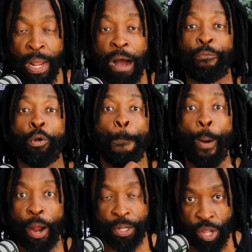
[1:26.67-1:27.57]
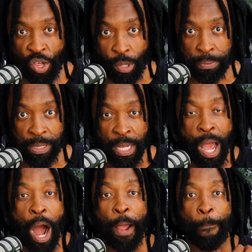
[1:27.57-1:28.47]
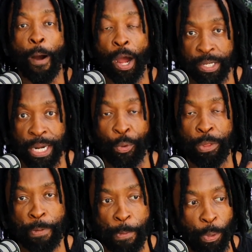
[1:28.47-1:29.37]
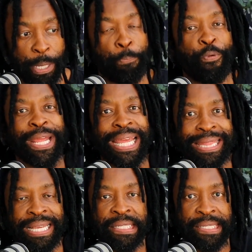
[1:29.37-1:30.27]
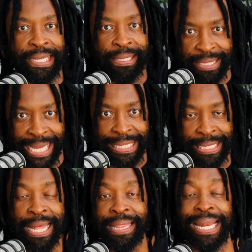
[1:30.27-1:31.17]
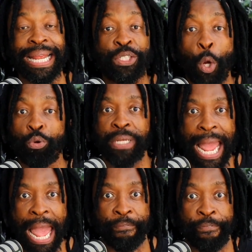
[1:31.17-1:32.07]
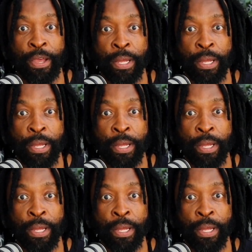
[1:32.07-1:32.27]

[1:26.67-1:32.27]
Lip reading: I've got partnerships. I partner with people that bring in the skill set that I don't have.